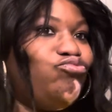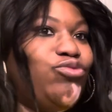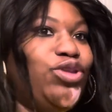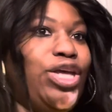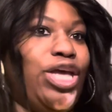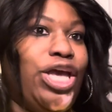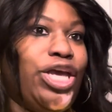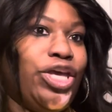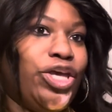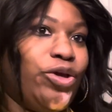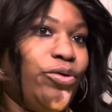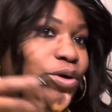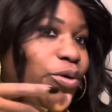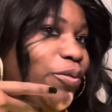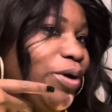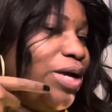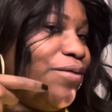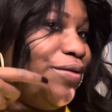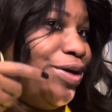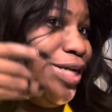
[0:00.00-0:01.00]
get cute or
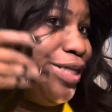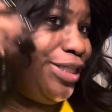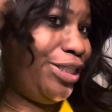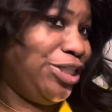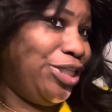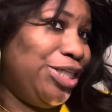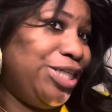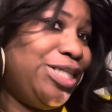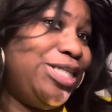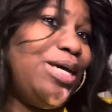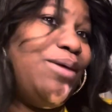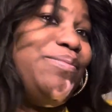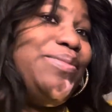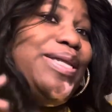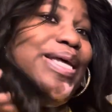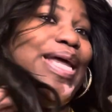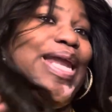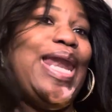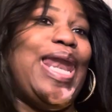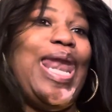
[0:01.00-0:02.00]
whatever. This is just
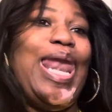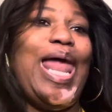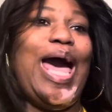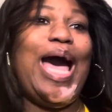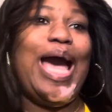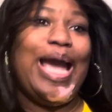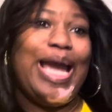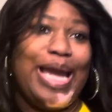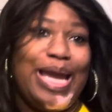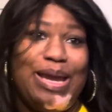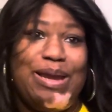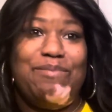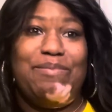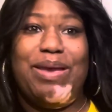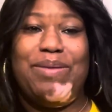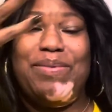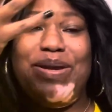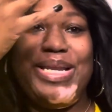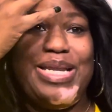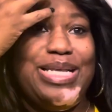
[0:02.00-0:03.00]
something light,
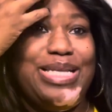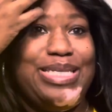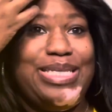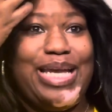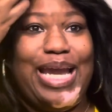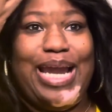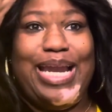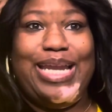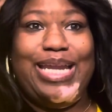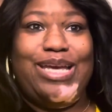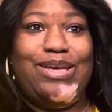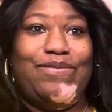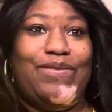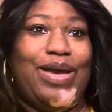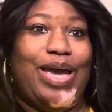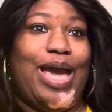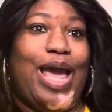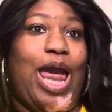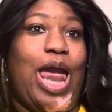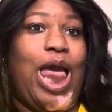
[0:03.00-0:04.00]
maybe This ain't
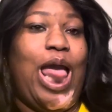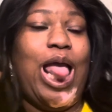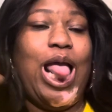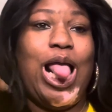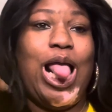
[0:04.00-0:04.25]
even.